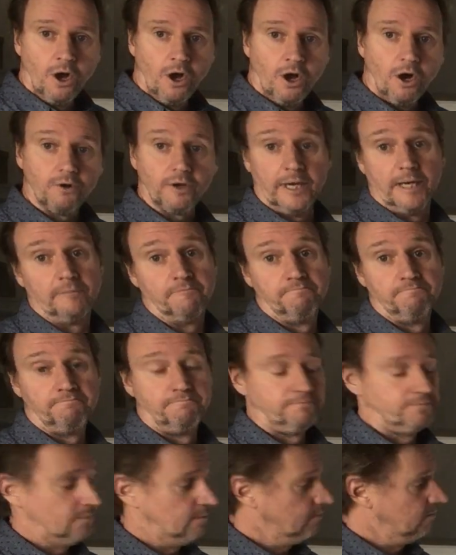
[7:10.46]
Okay,
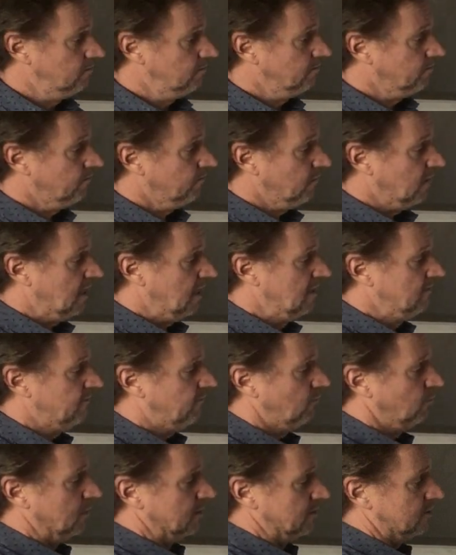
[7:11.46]

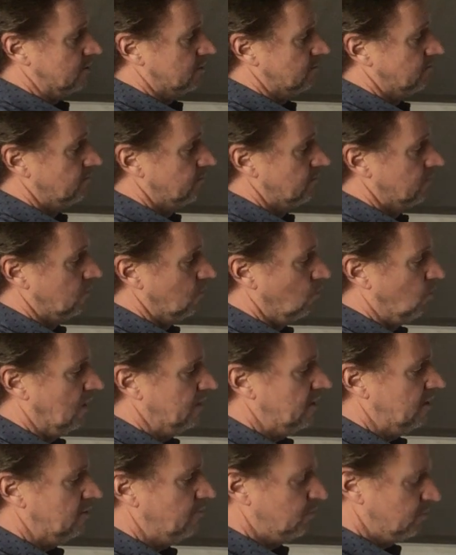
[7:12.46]
influence,
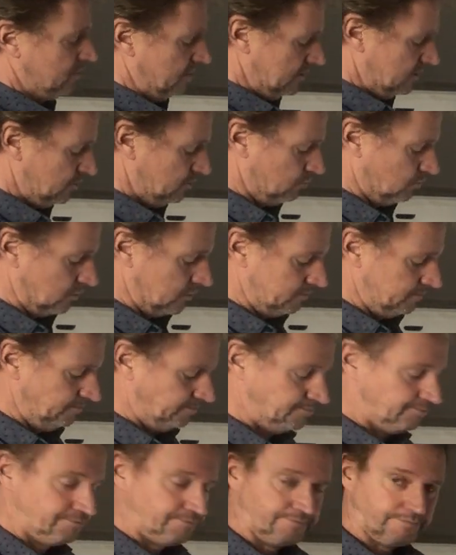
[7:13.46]
100% sure.
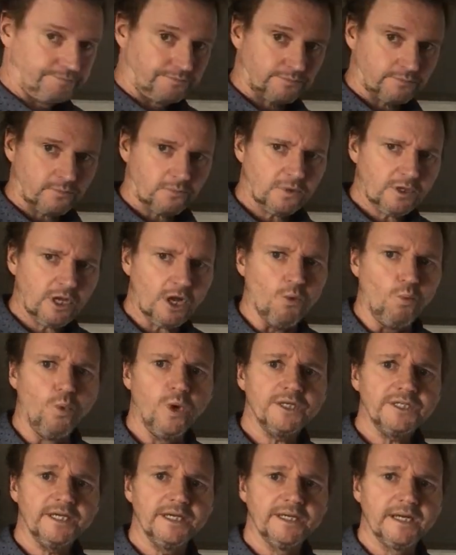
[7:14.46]

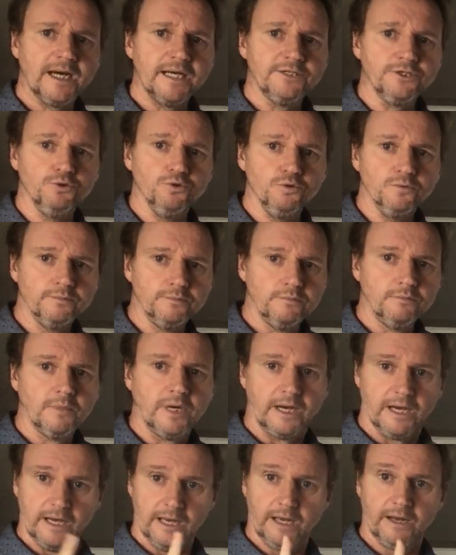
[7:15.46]
What can I do
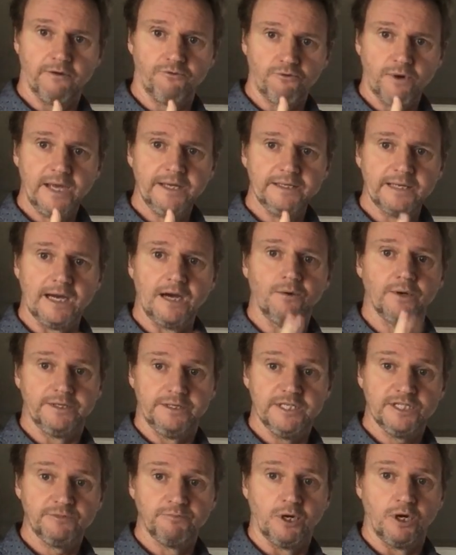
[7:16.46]
right now at
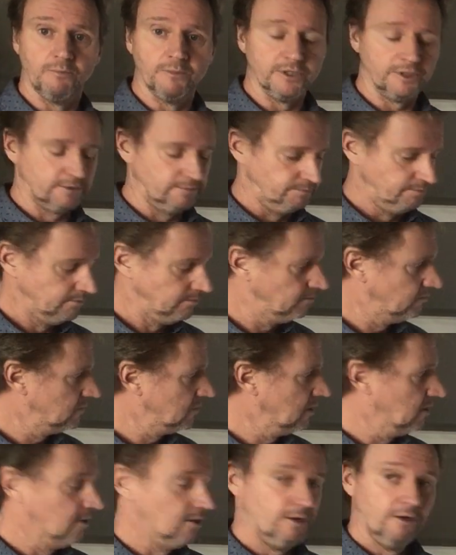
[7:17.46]
this moment?
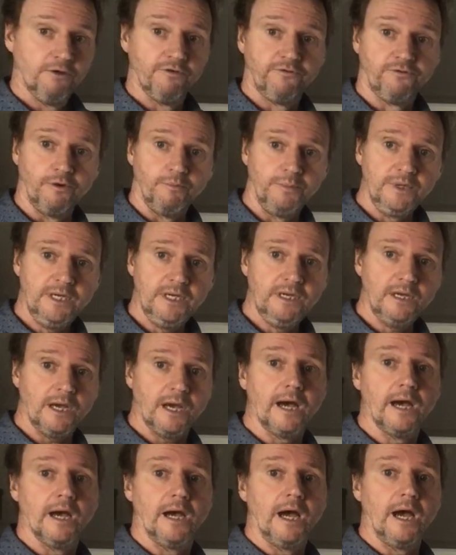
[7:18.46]
For me,
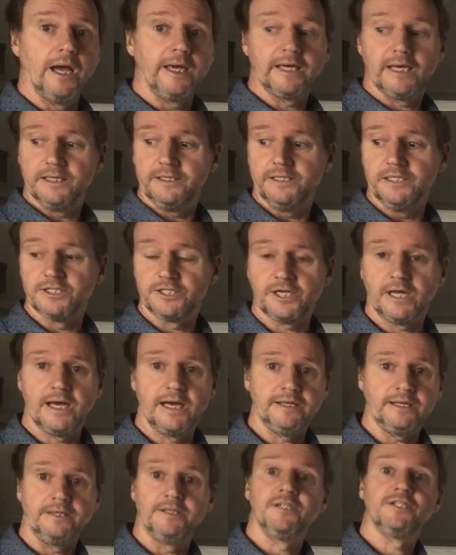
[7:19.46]
I
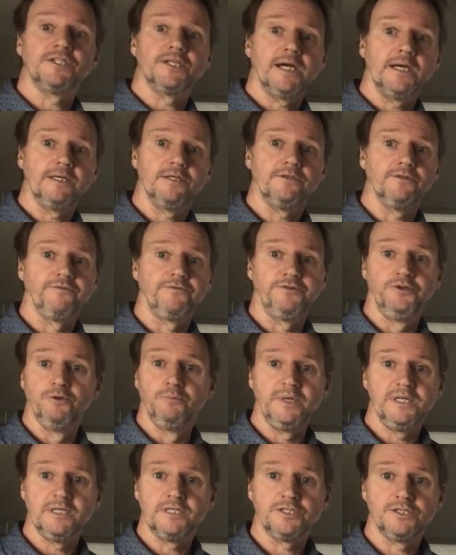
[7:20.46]
decided a few
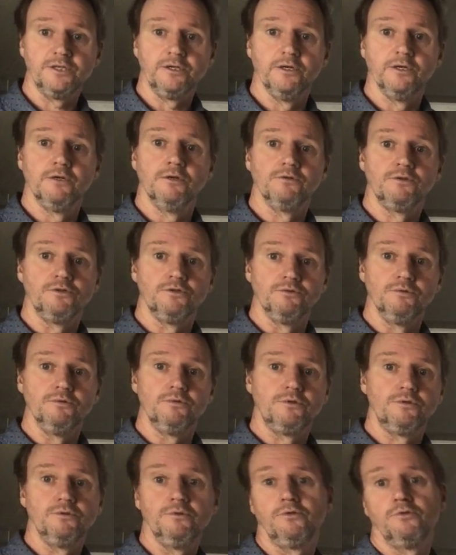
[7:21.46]
minutes ago
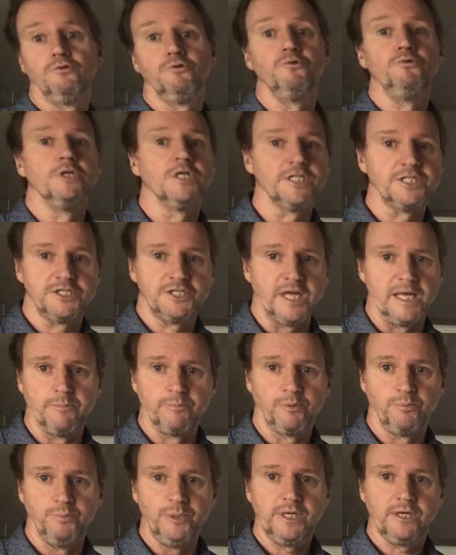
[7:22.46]
to do this
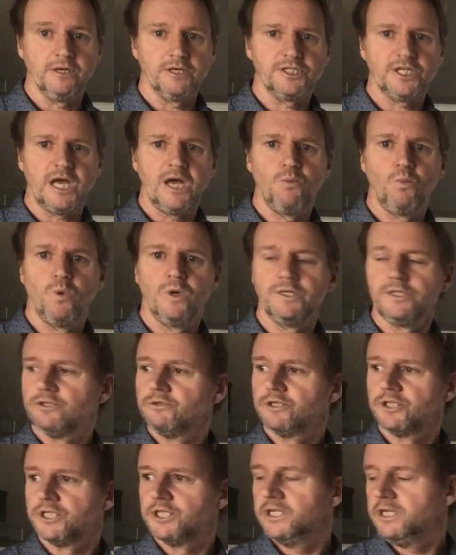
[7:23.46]
tape because I want
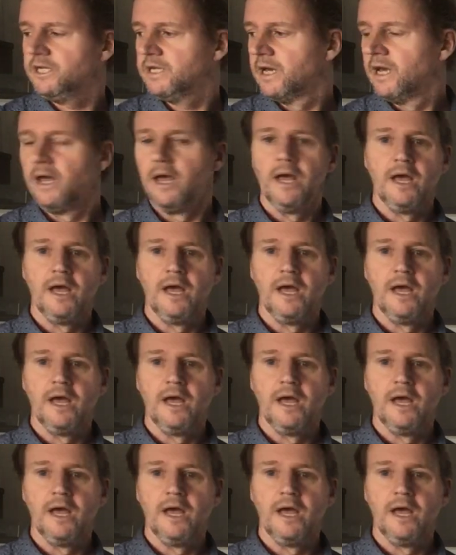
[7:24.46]
to see